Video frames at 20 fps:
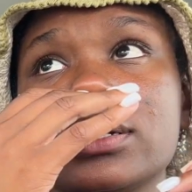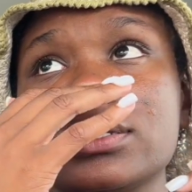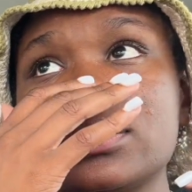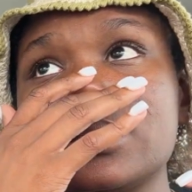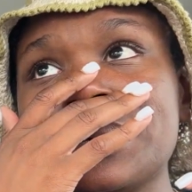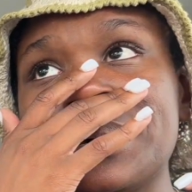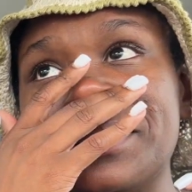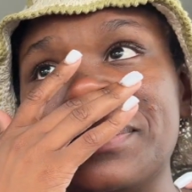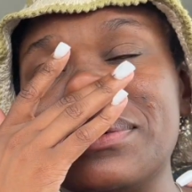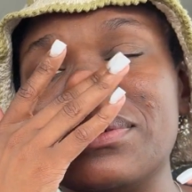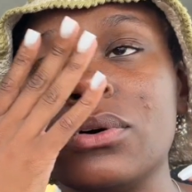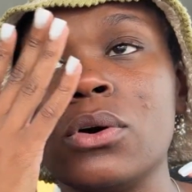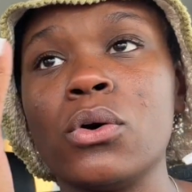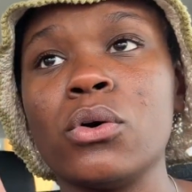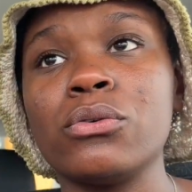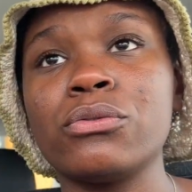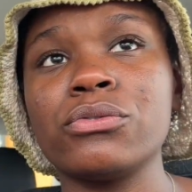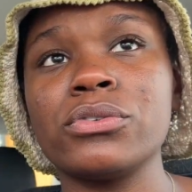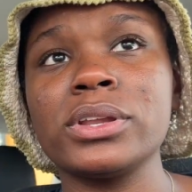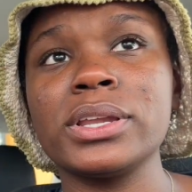So
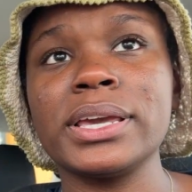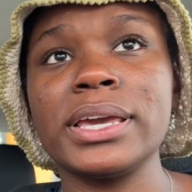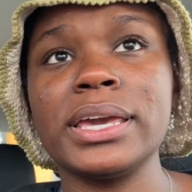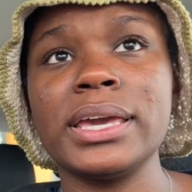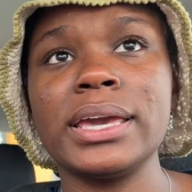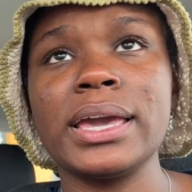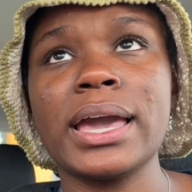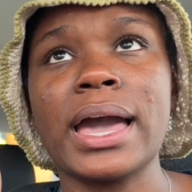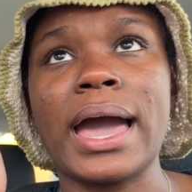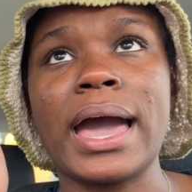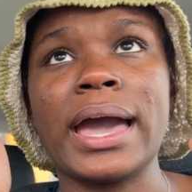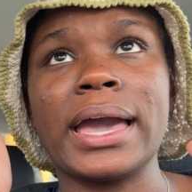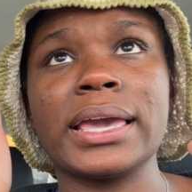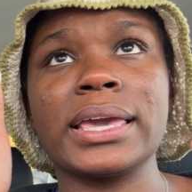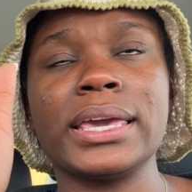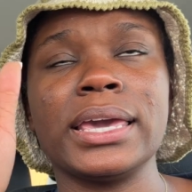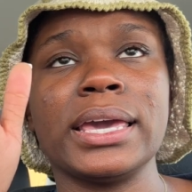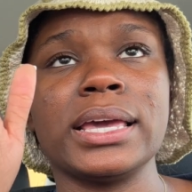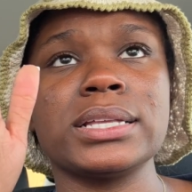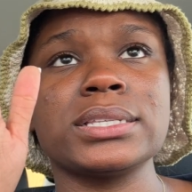hopefully I
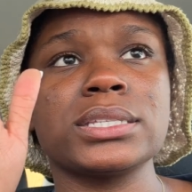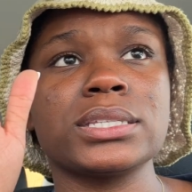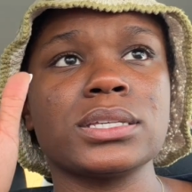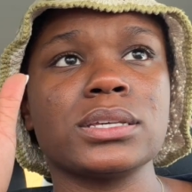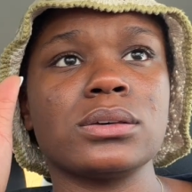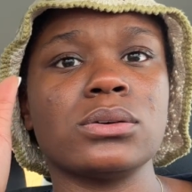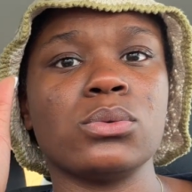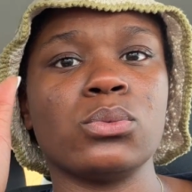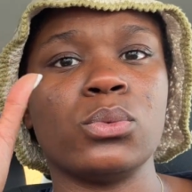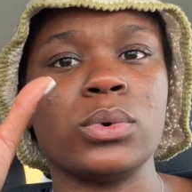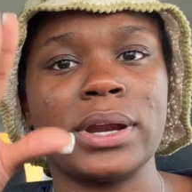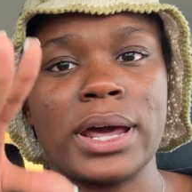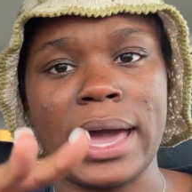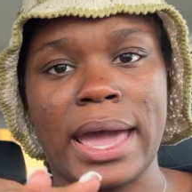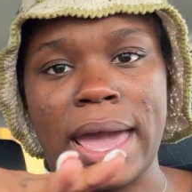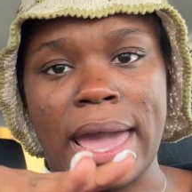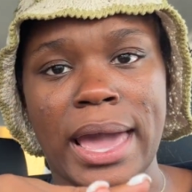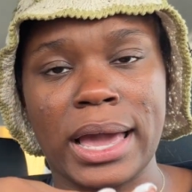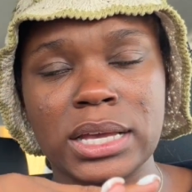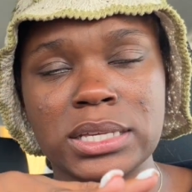get what I
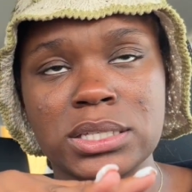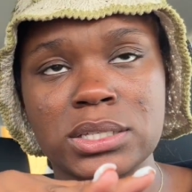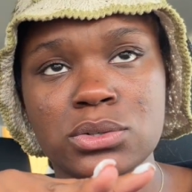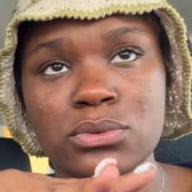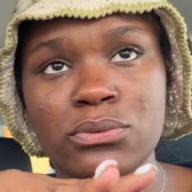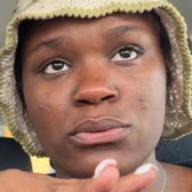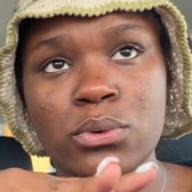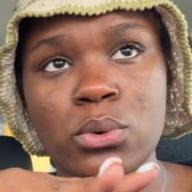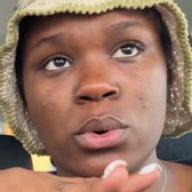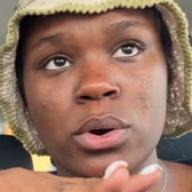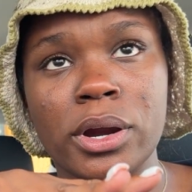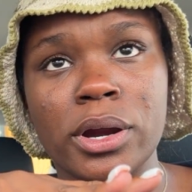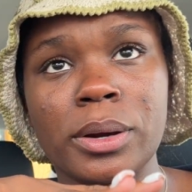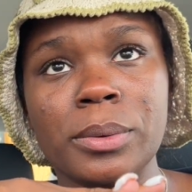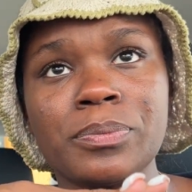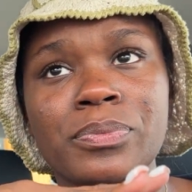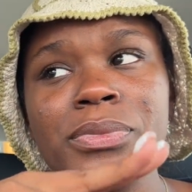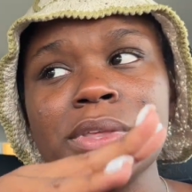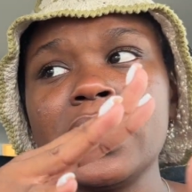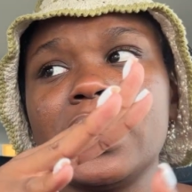asked for,
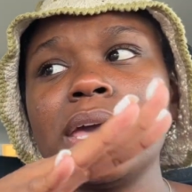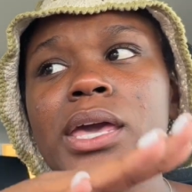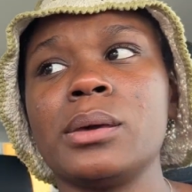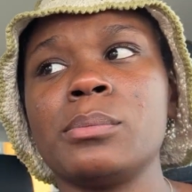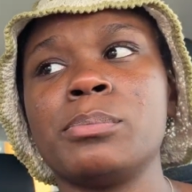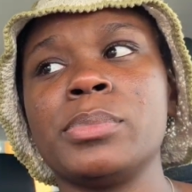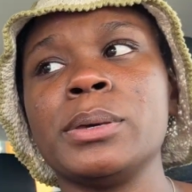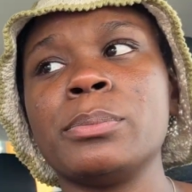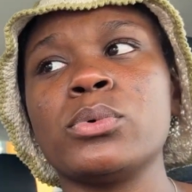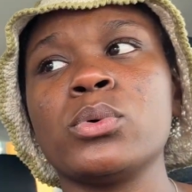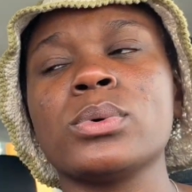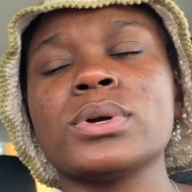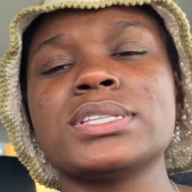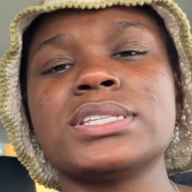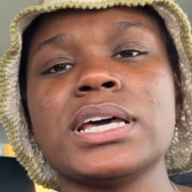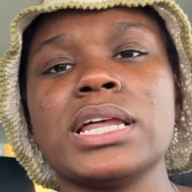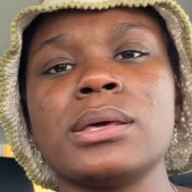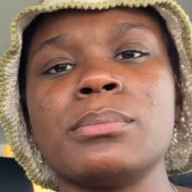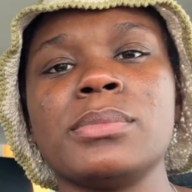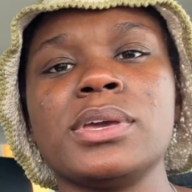and people were
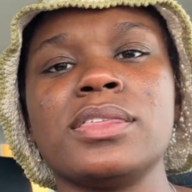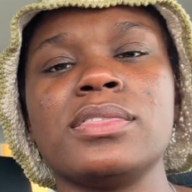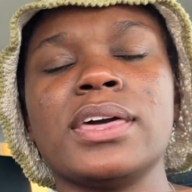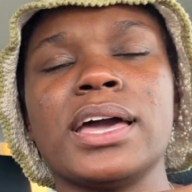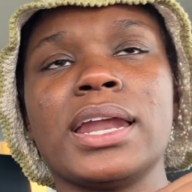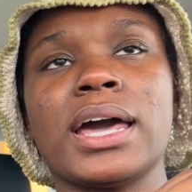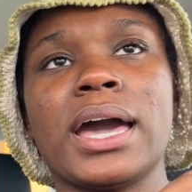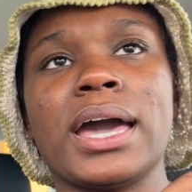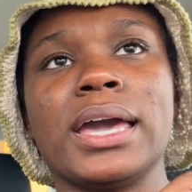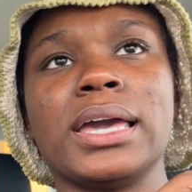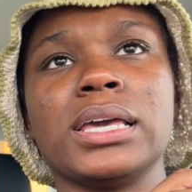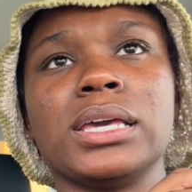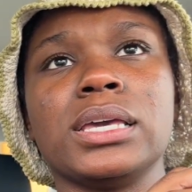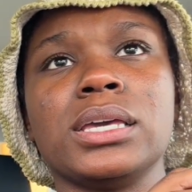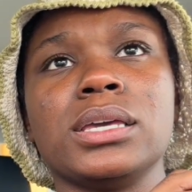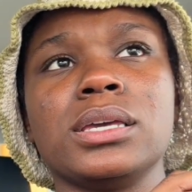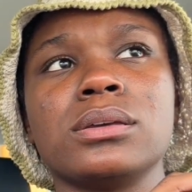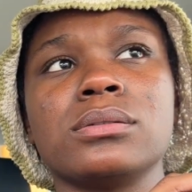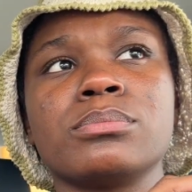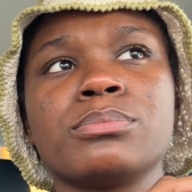telling me that
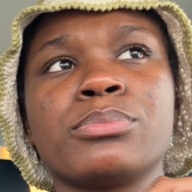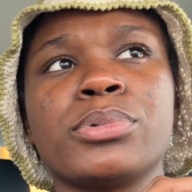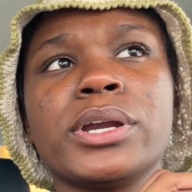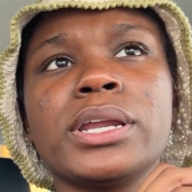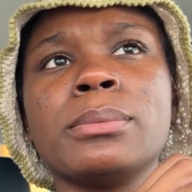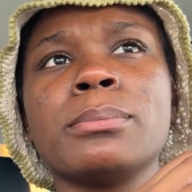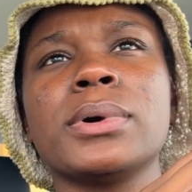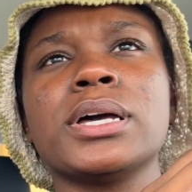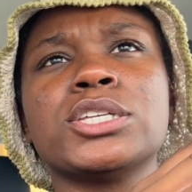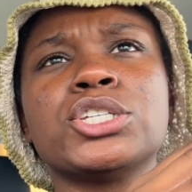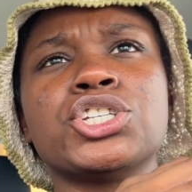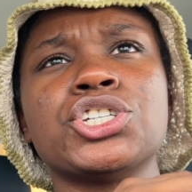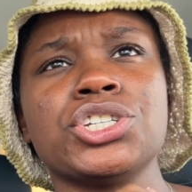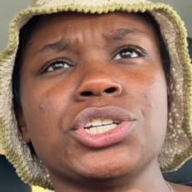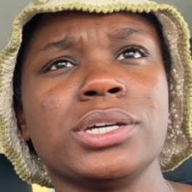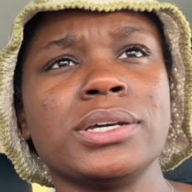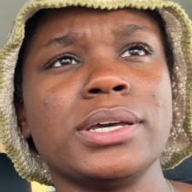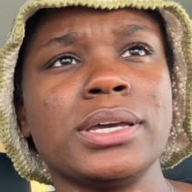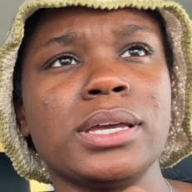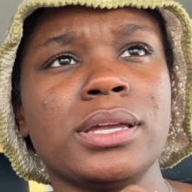I pretty much
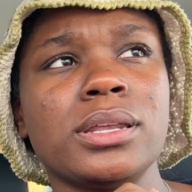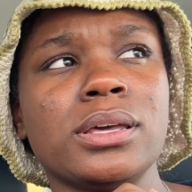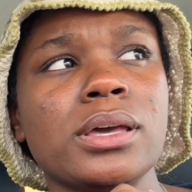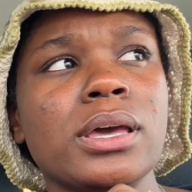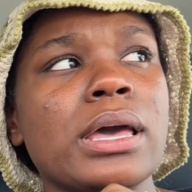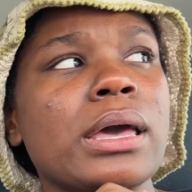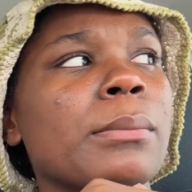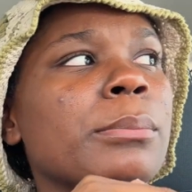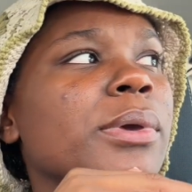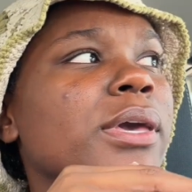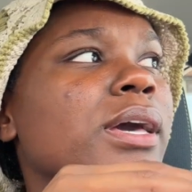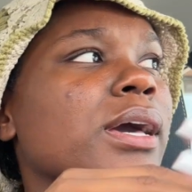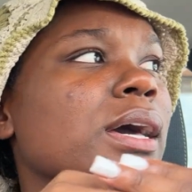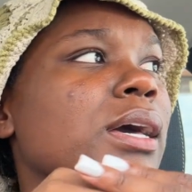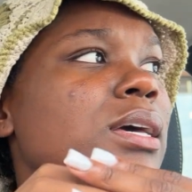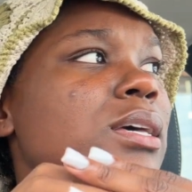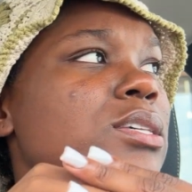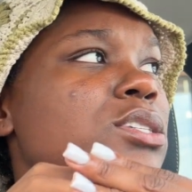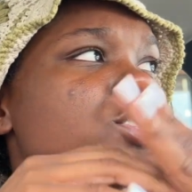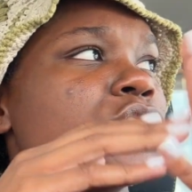should
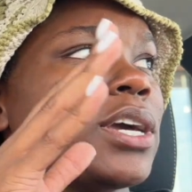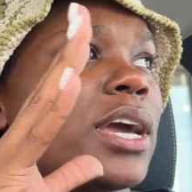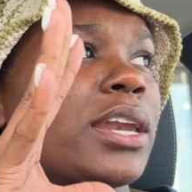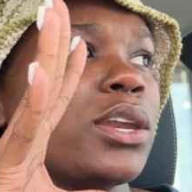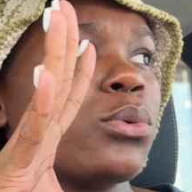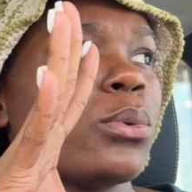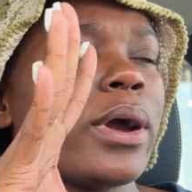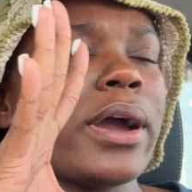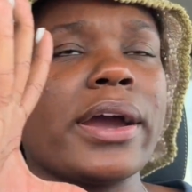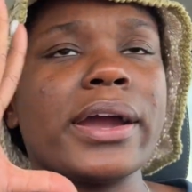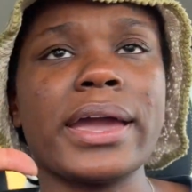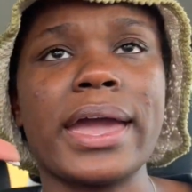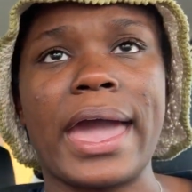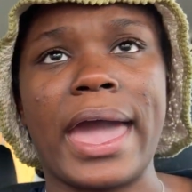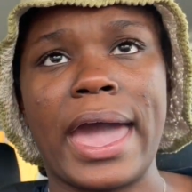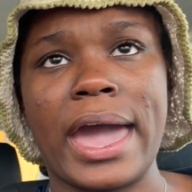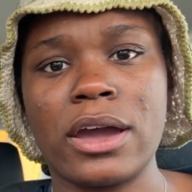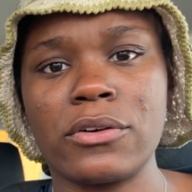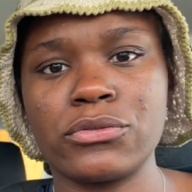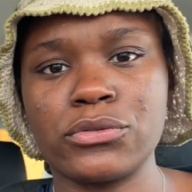because January
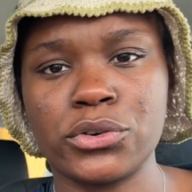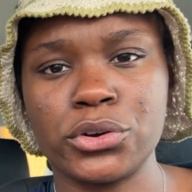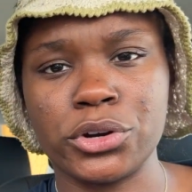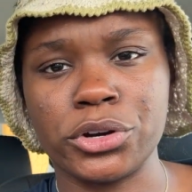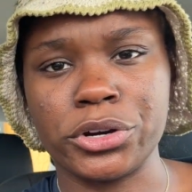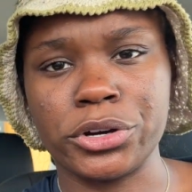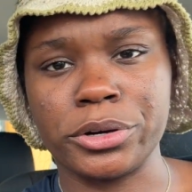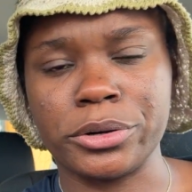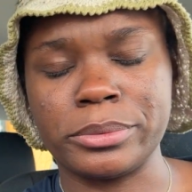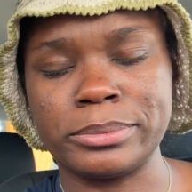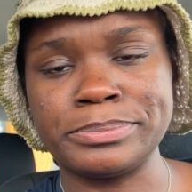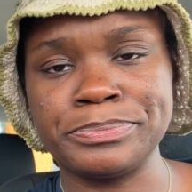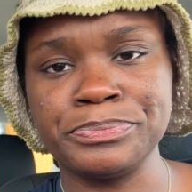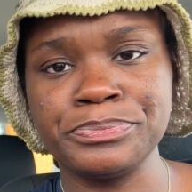after